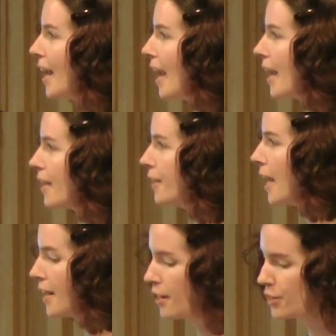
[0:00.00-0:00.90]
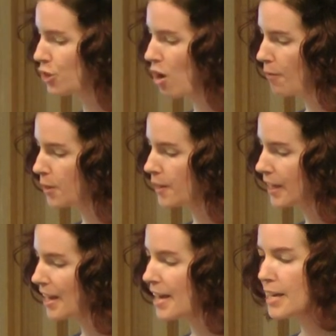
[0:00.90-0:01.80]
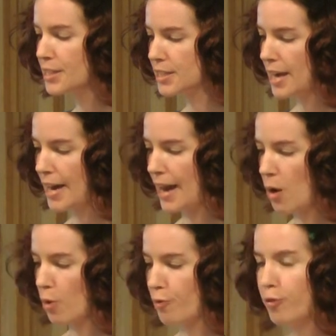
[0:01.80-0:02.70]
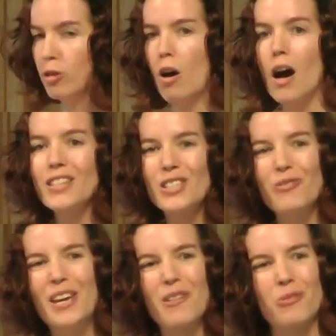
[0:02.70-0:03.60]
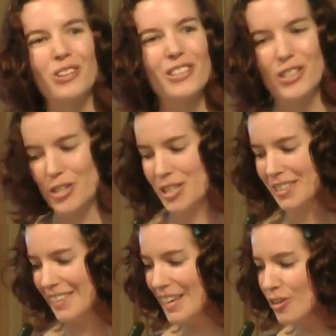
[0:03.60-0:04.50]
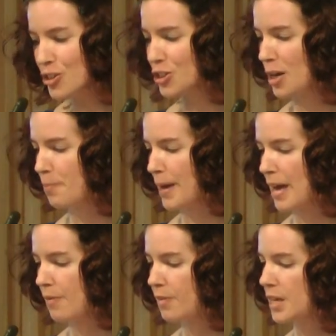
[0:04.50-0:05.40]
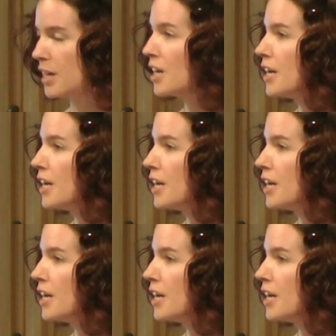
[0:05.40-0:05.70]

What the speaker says: And yet it is often the case that our philosophy of religious leadership and the